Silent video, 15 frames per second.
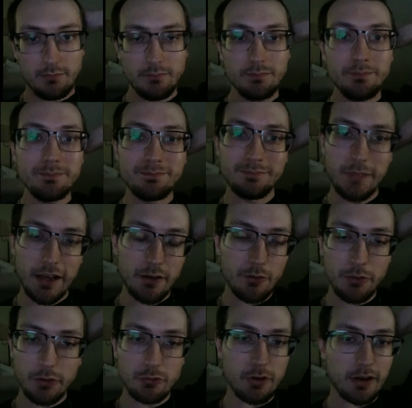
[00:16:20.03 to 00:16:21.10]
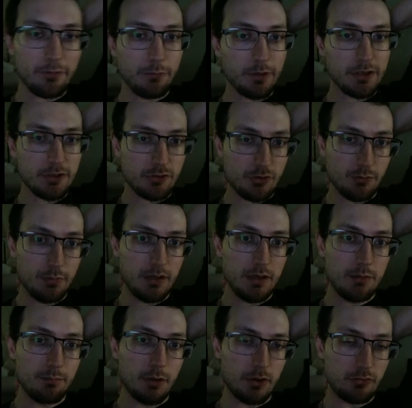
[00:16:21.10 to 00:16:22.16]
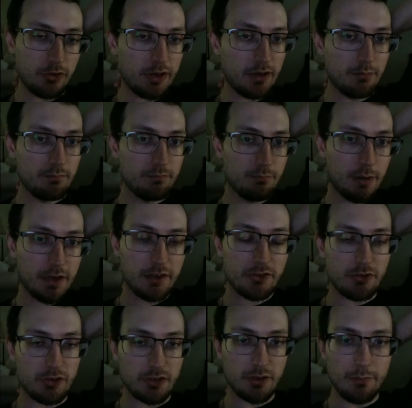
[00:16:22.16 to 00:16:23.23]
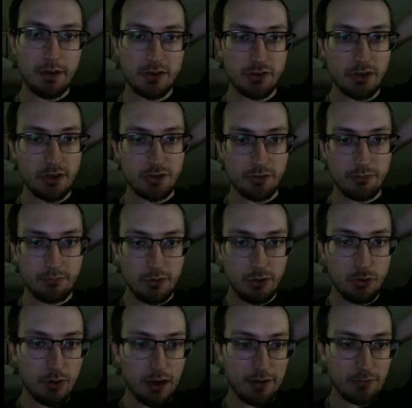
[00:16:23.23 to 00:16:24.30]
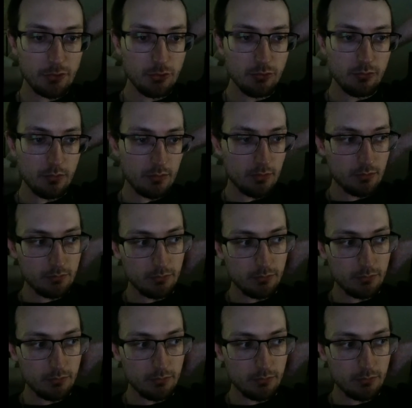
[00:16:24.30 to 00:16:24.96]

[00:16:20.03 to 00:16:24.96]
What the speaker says: I don't think Dragonflies should be Bug Dragon by any stretch of the imagination. You'd have to